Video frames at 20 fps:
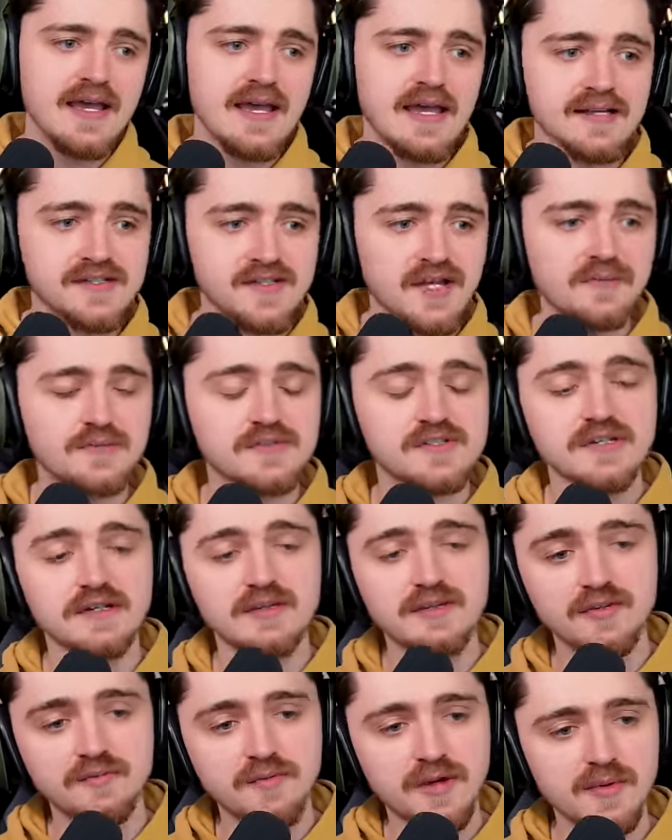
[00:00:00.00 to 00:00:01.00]
Examples
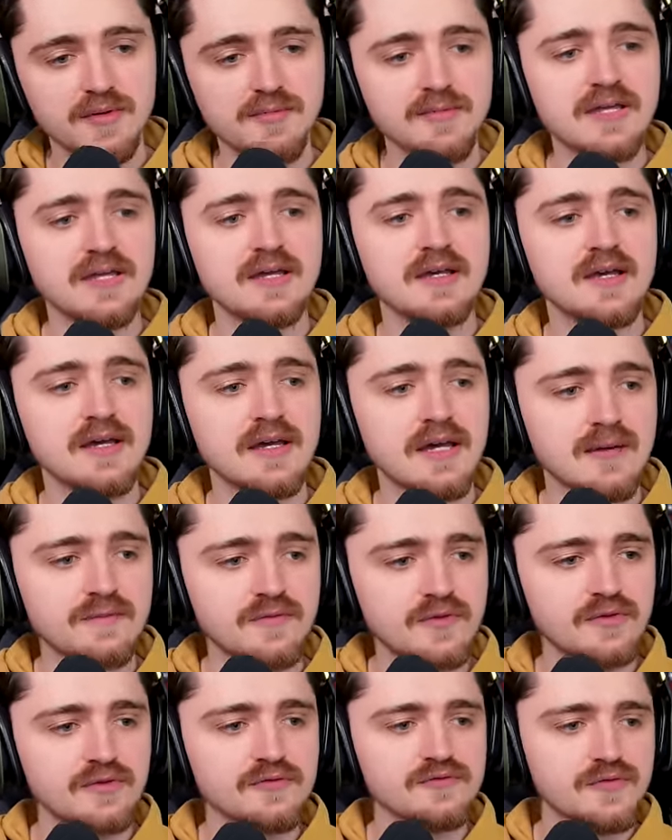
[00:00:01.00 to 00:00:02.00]
include Mamma Mia and
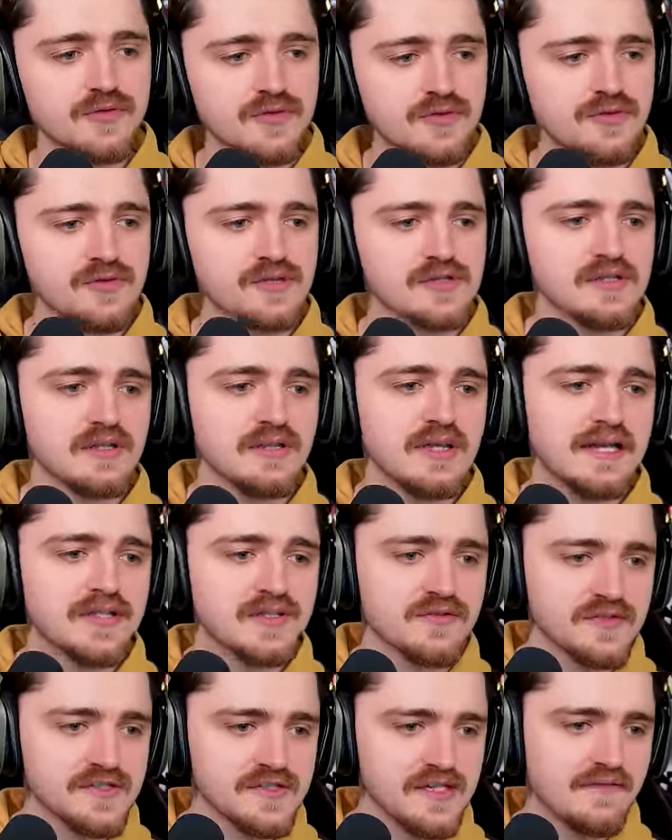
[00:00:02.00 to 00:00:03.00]
Moulin Rouge, the
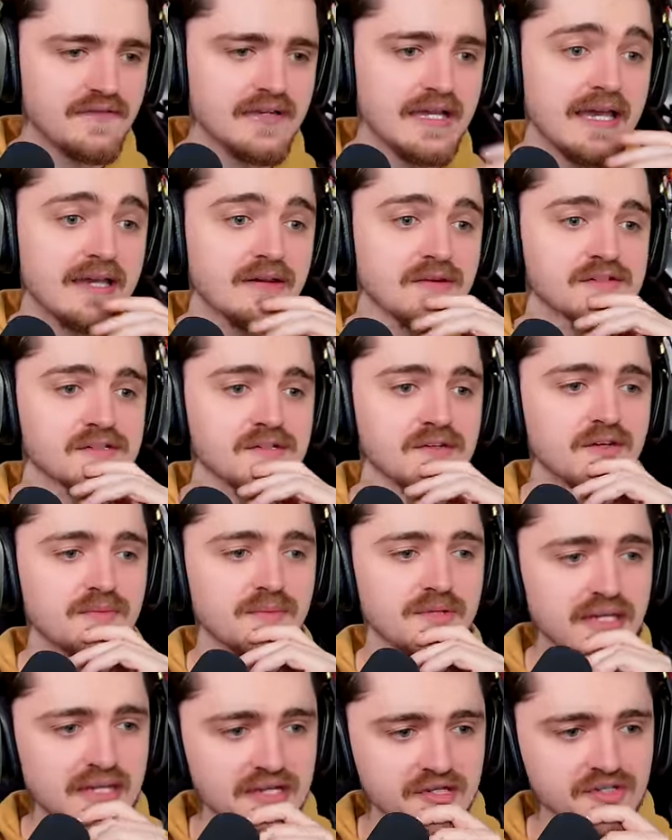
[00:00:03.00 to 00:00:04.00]
latter receiving 8 Oscar
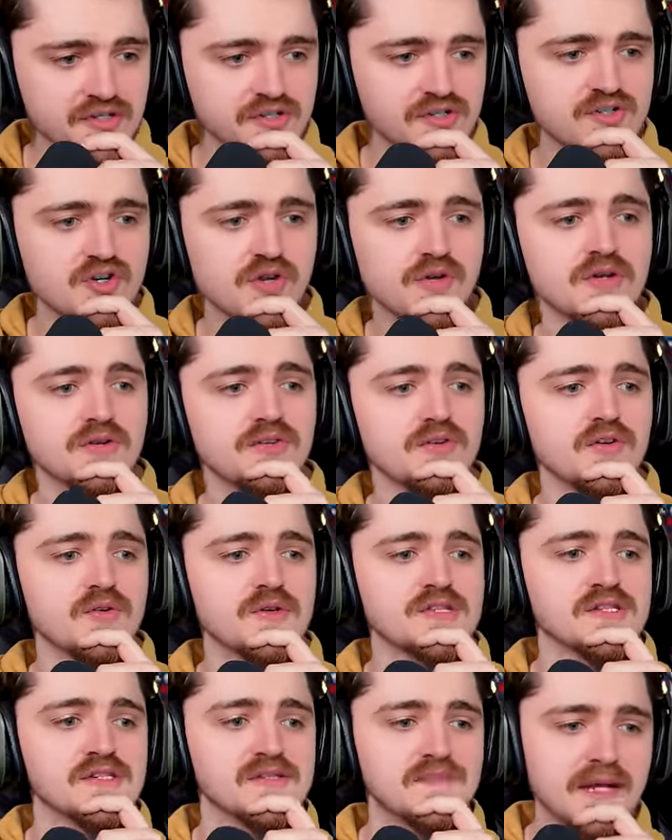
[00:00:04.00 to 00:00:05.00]
nominations. Joker 2
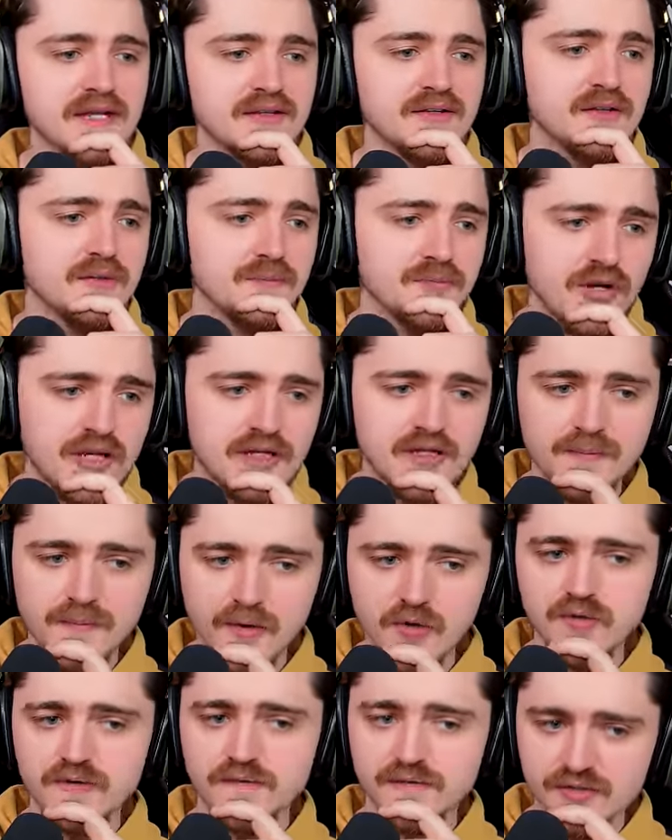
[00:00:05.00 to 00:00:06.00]
is expected to break the
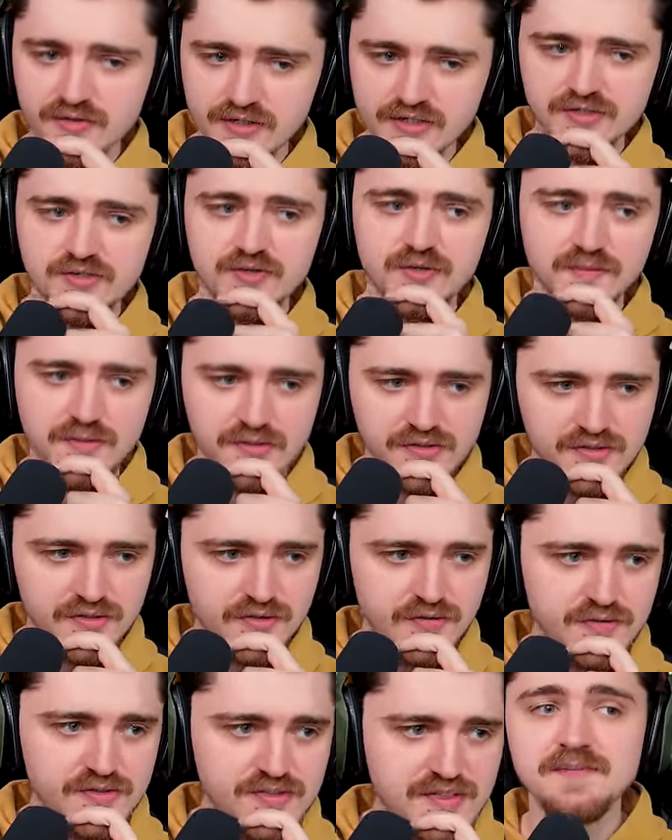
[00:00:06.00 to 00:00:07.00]
mold of traditional
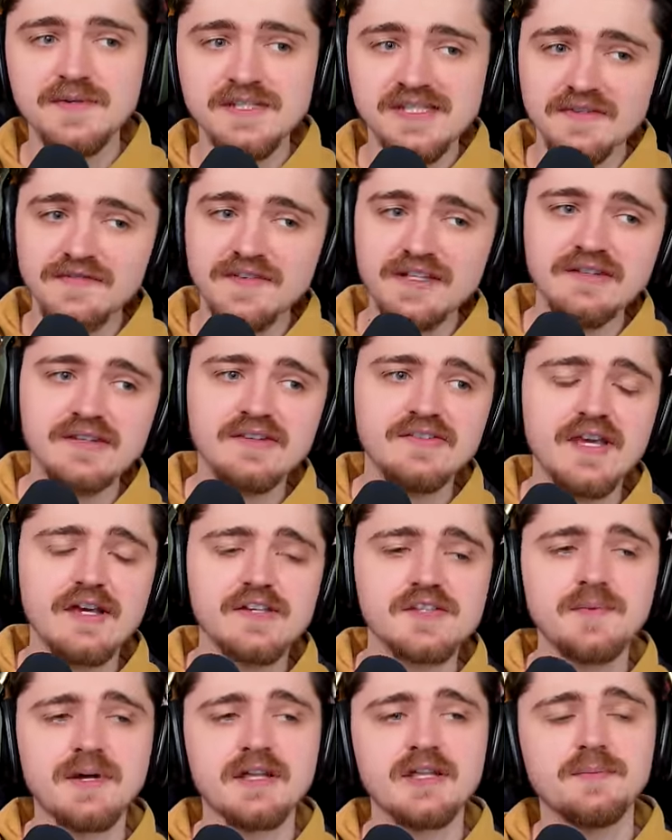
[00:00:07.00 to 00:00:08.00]
musicals. Specific
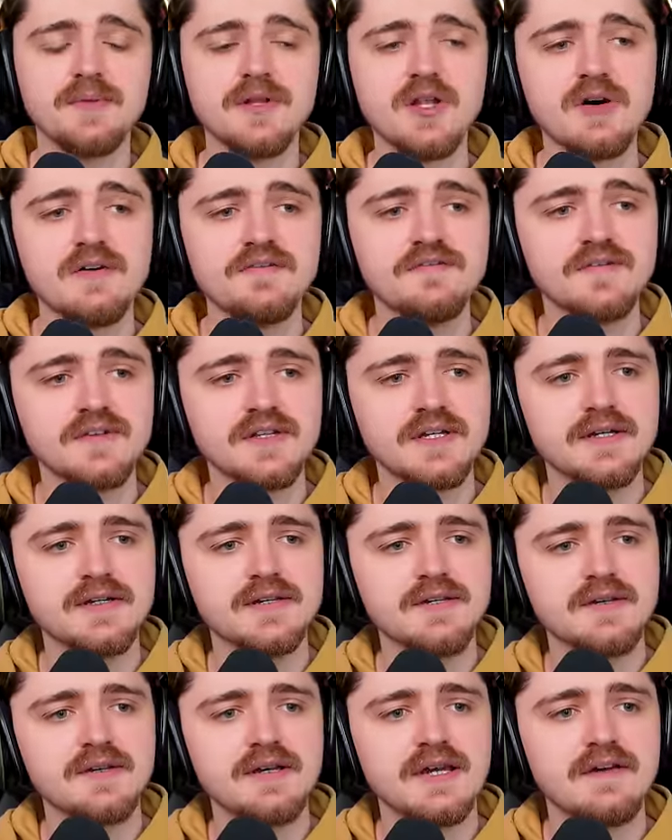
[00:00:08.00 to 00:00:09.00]
details about the plot of Folie à
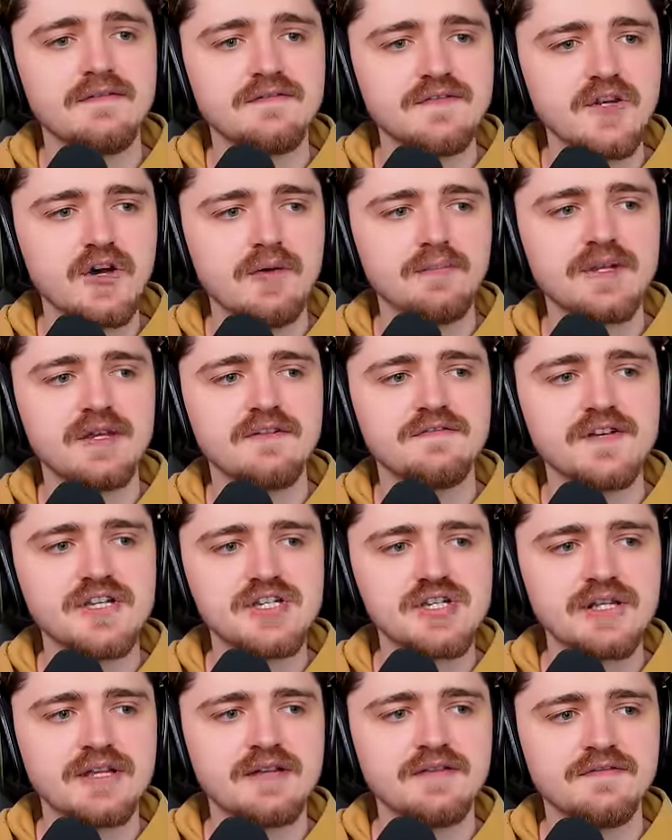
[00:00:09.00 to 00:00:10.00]
Deux have not been
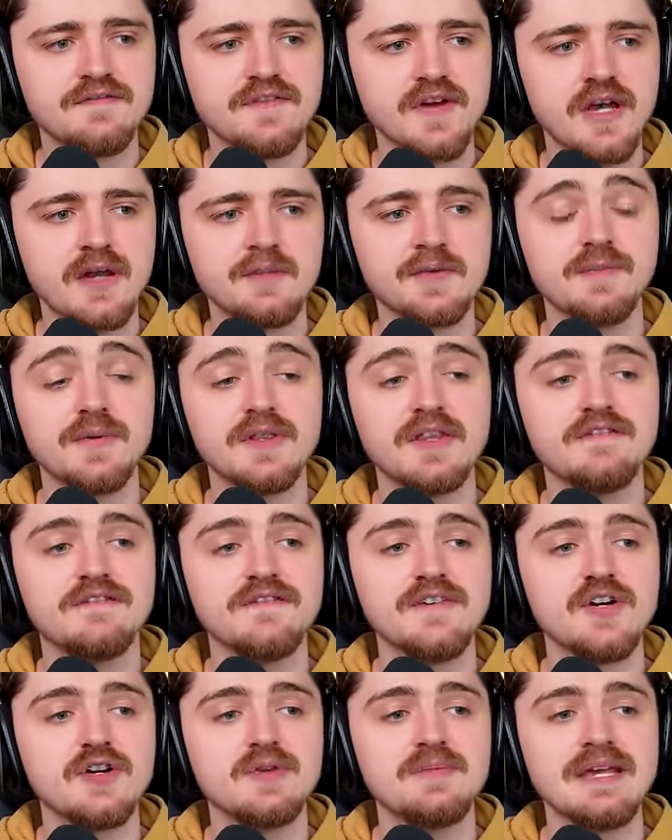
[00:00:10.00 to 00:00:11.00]
officially confirmed, but the
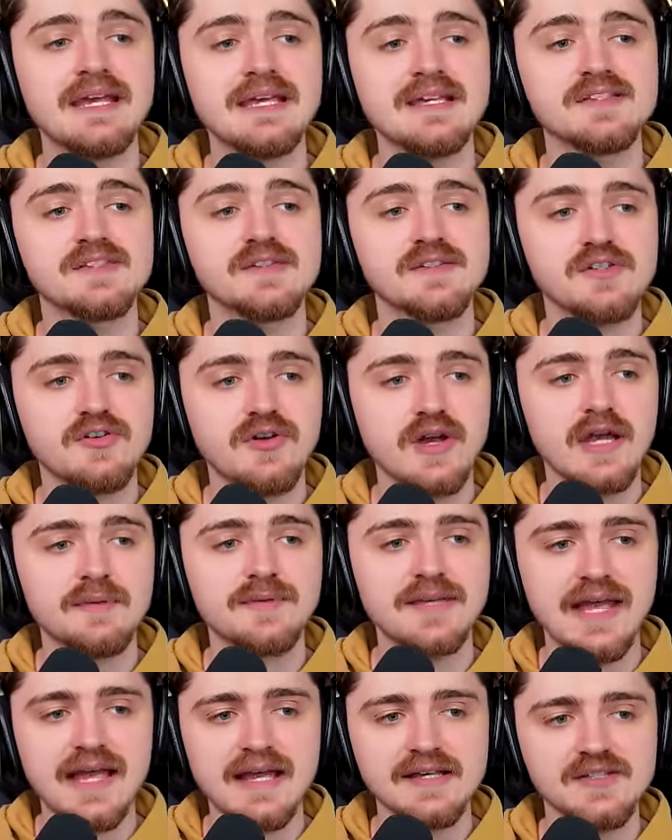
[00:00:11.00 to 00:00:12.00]
film is
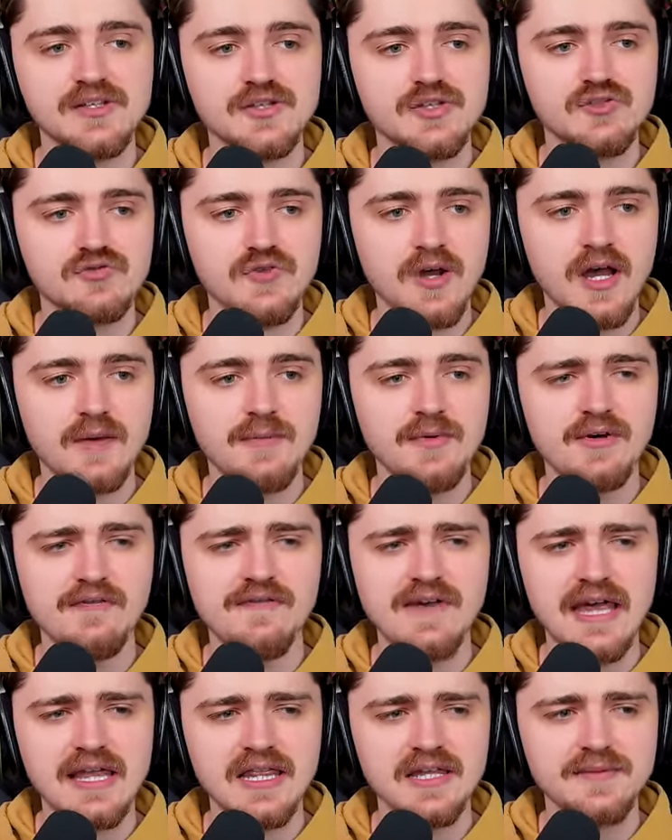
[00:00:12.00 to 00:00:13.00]
described as a drama
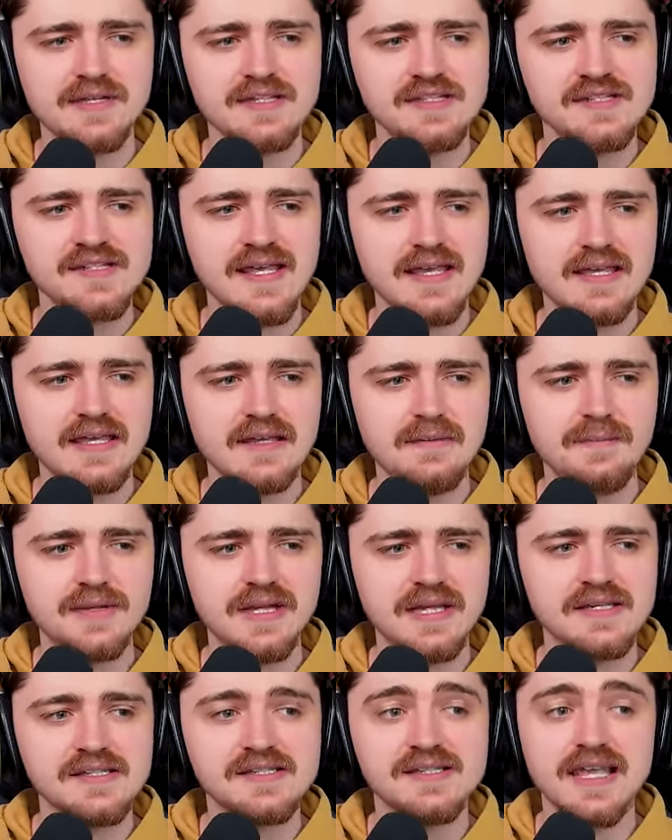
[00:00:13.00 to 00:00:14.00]
with elements taking
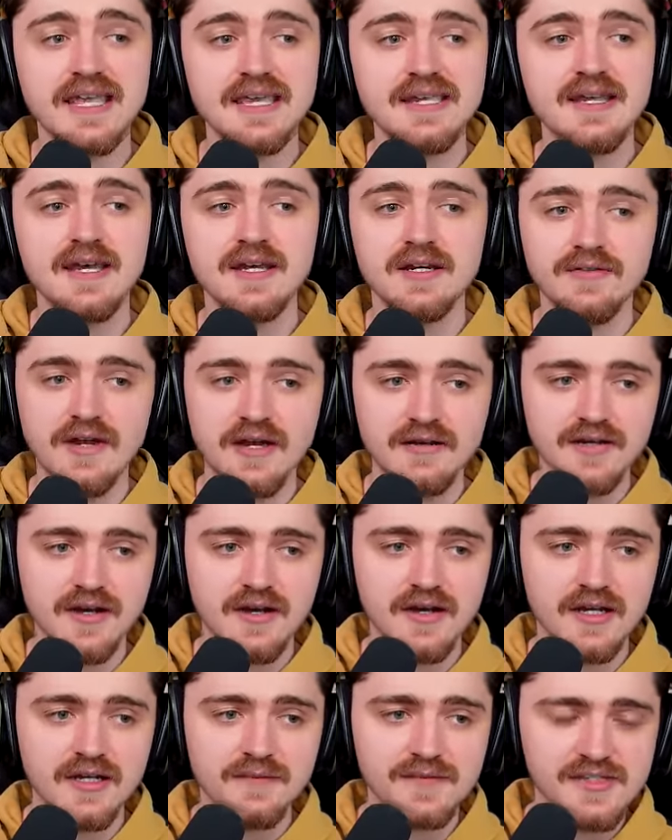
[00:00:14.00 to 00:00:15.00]
place in and around
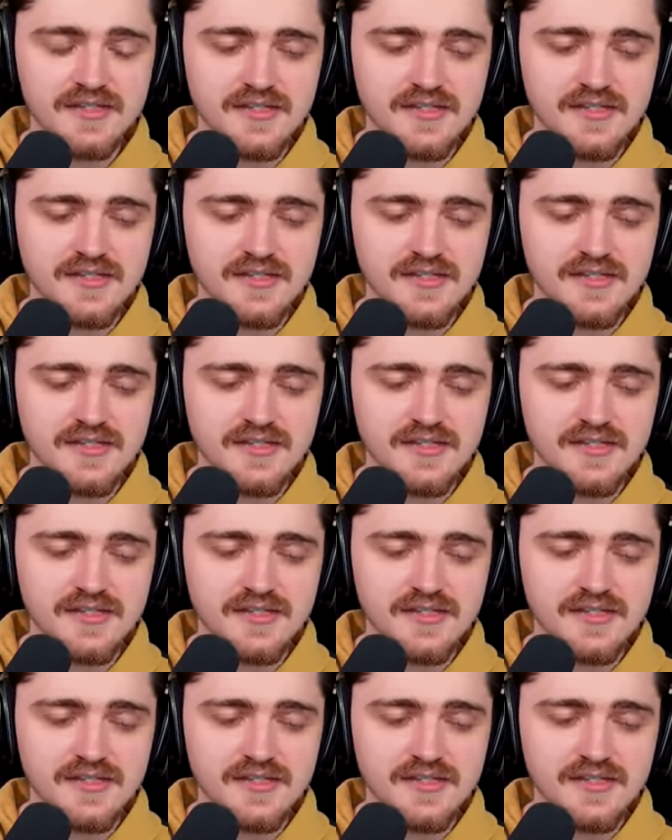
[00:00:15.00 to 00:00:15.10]
Arkham